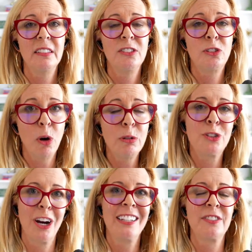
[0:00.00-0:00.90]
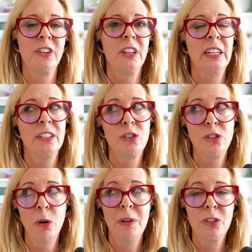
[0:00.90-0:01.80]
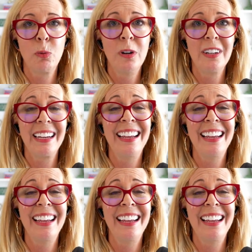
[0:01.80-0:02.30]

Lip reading: so stressful and it's so much work.